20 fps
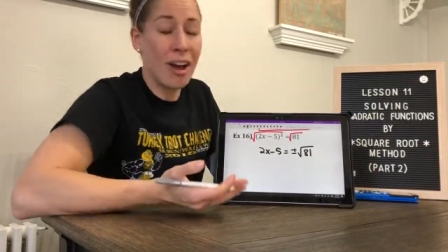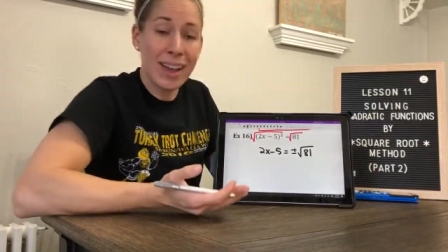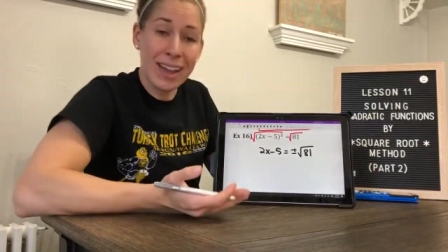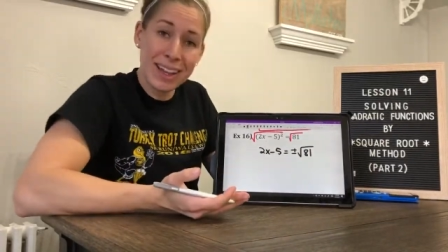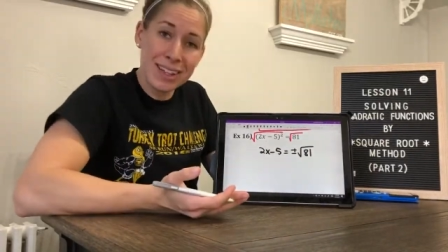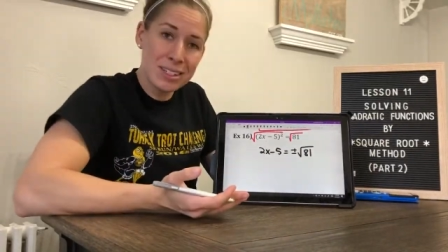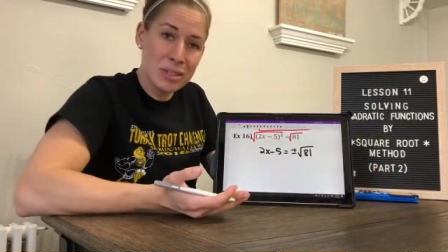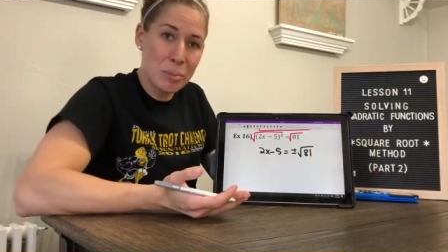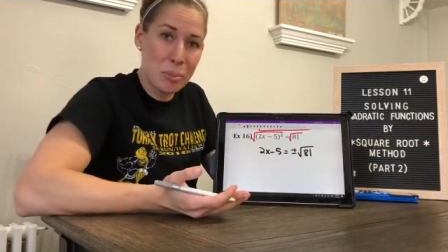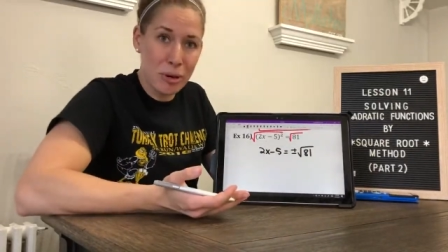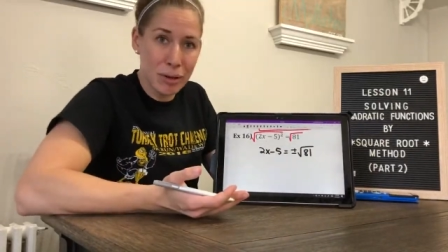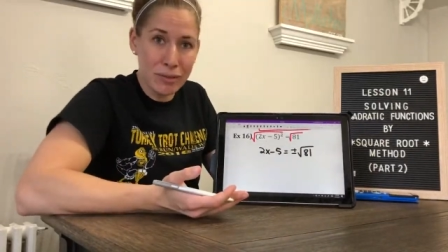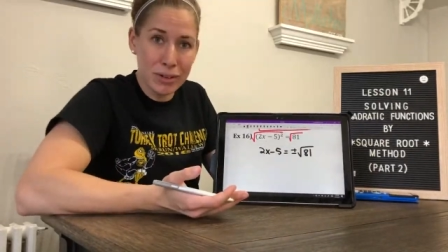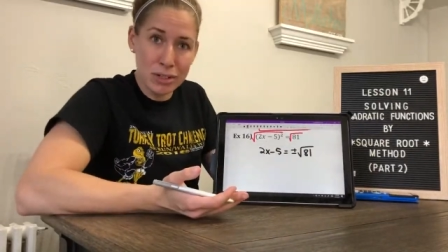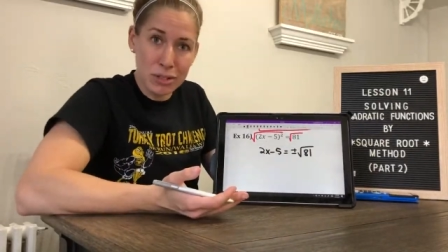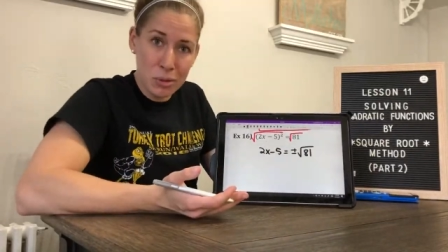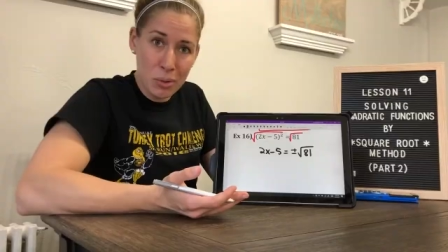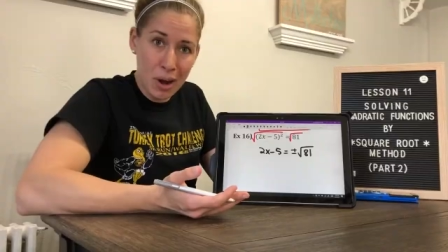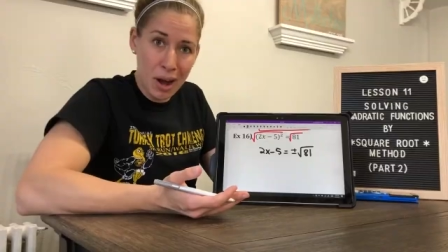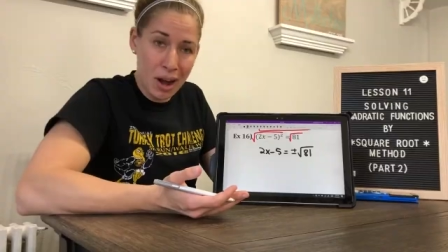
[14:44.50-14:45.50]
It's a perfect
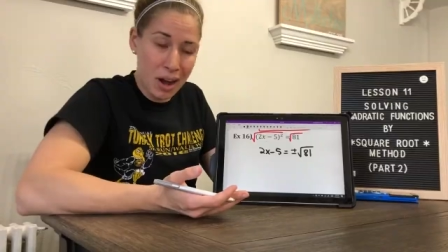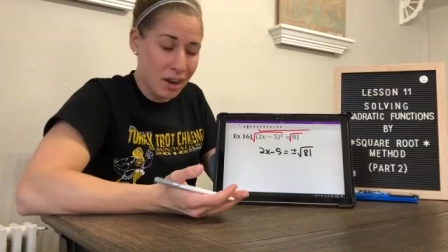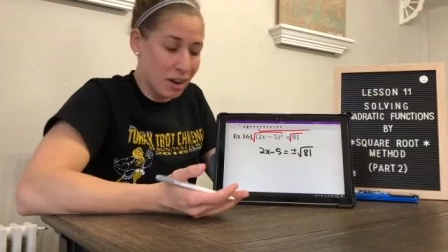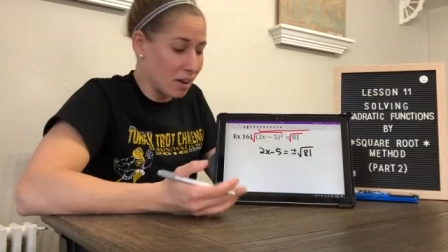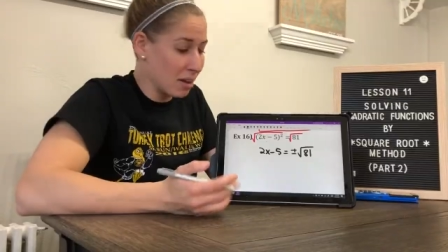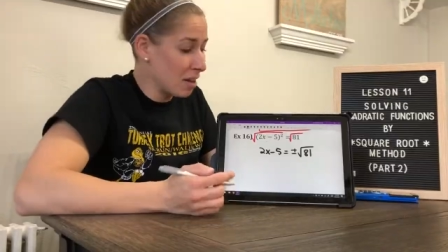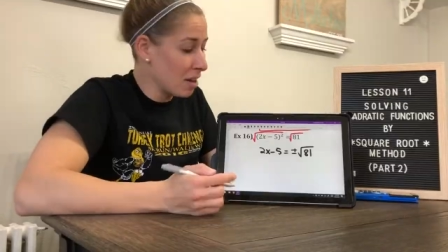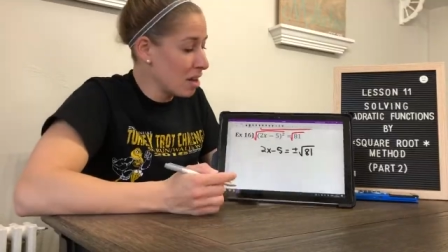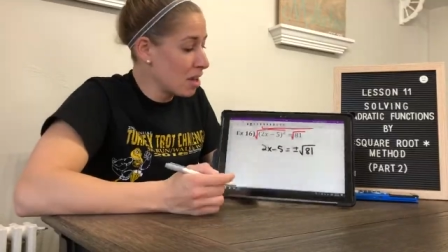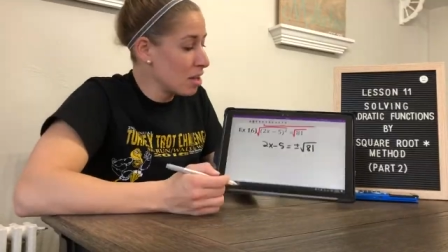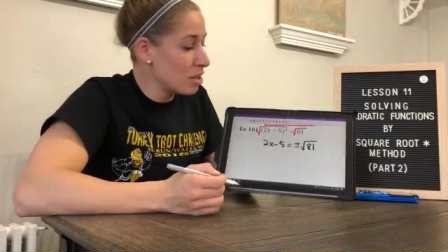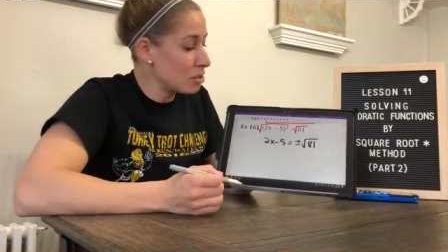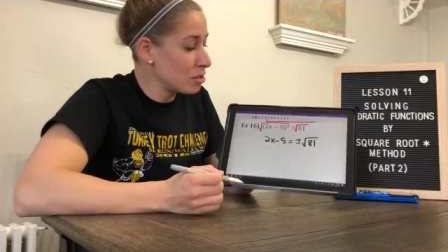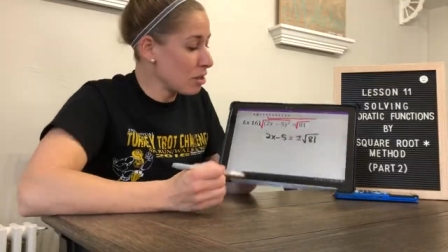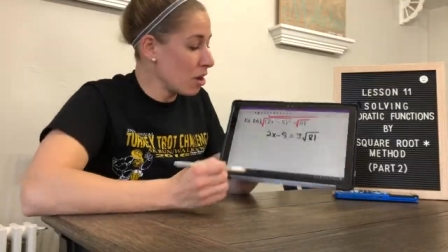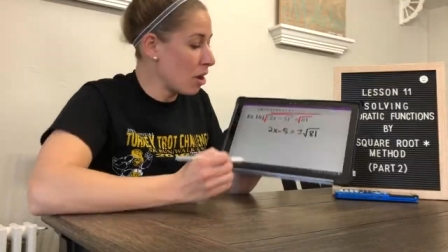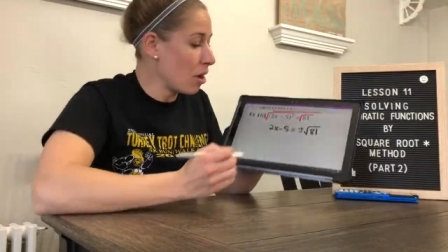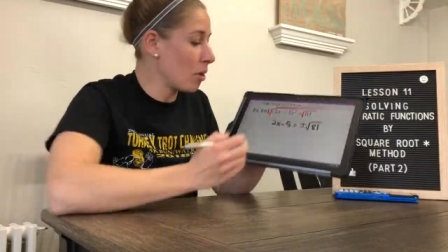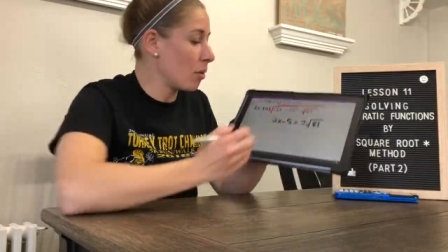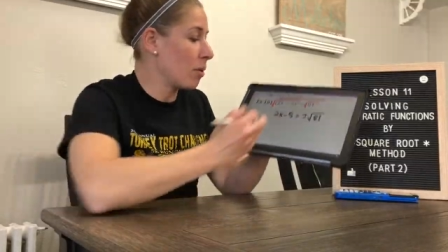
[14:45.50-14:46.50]
square.
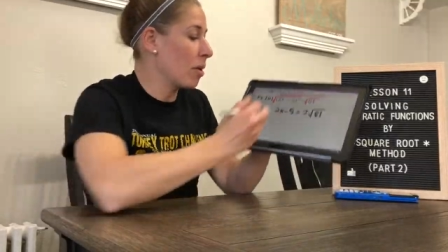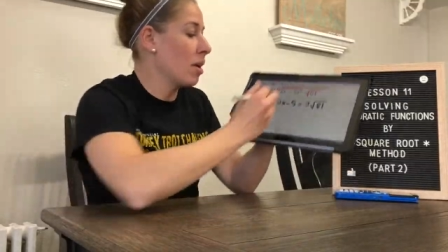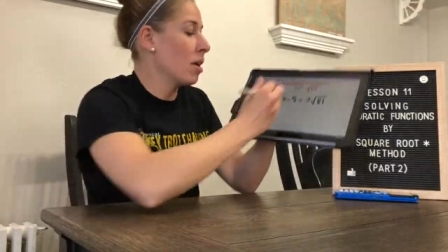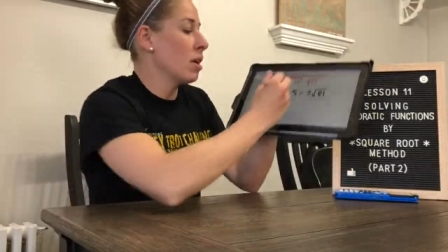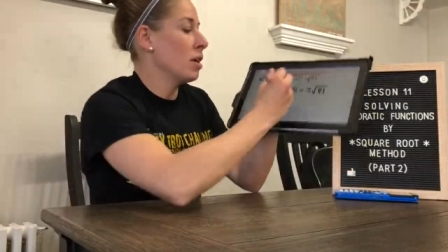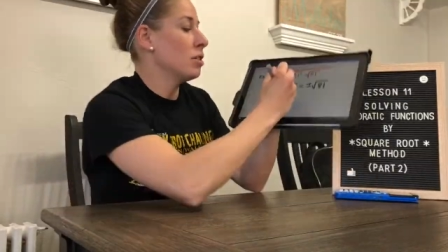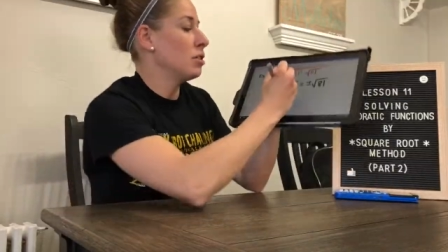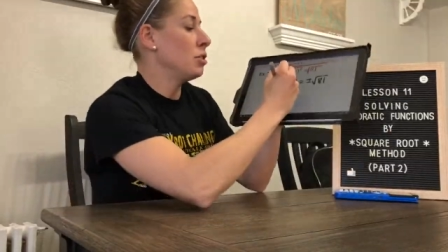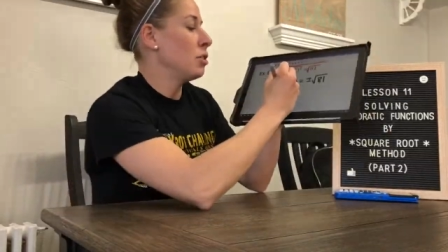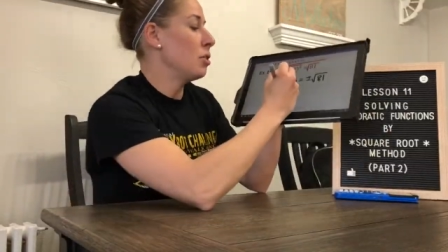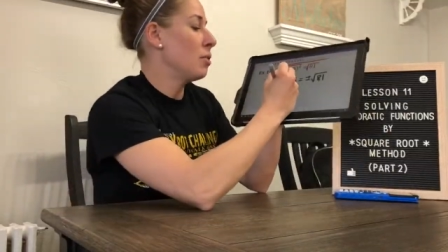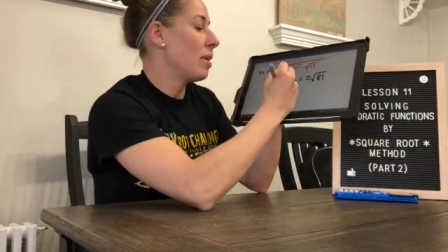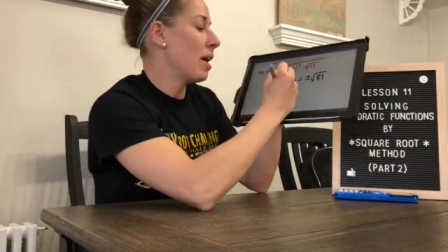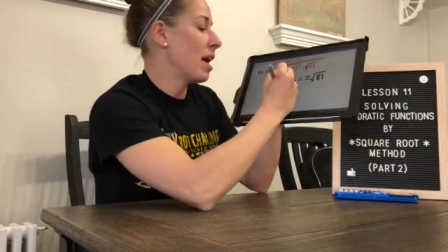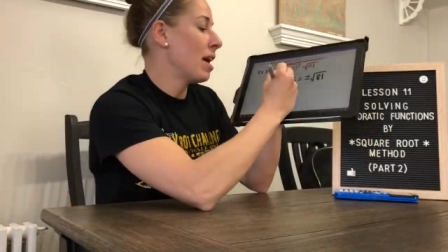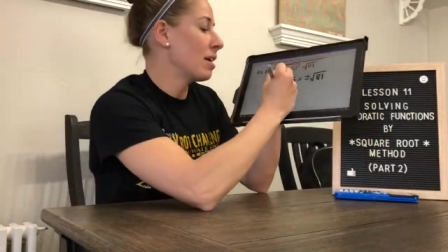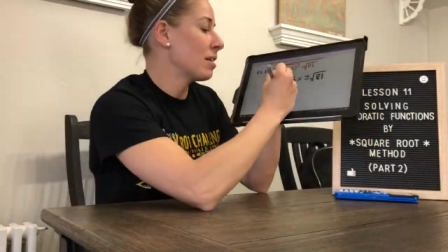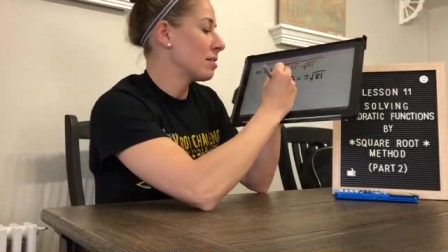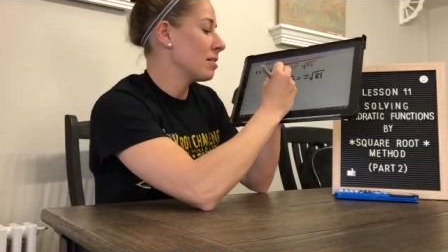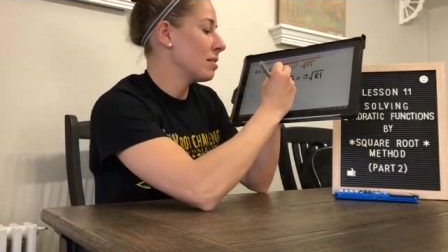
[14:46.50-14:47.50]
So
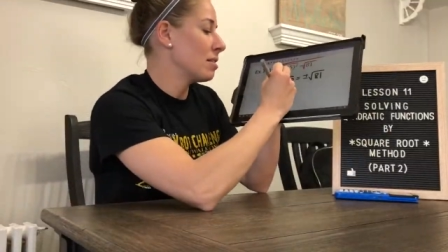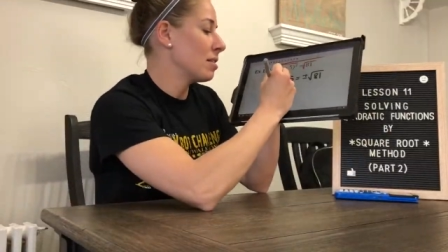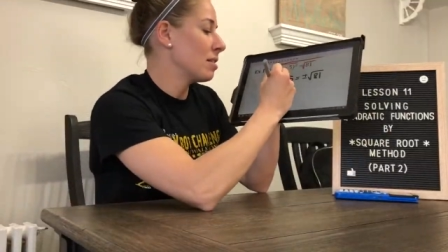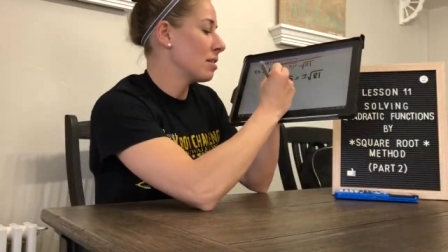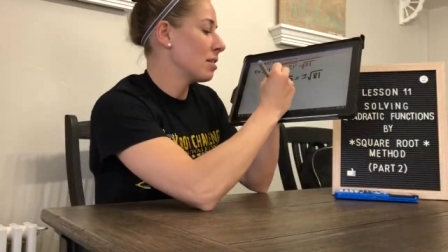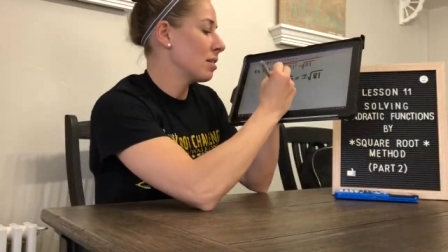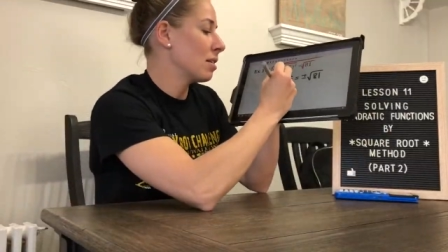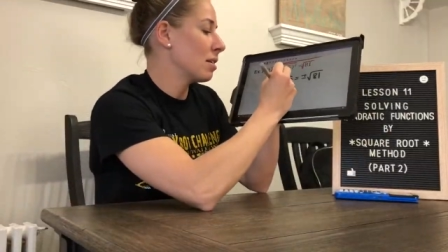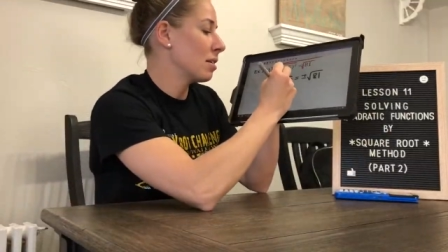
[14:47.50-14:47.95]
2x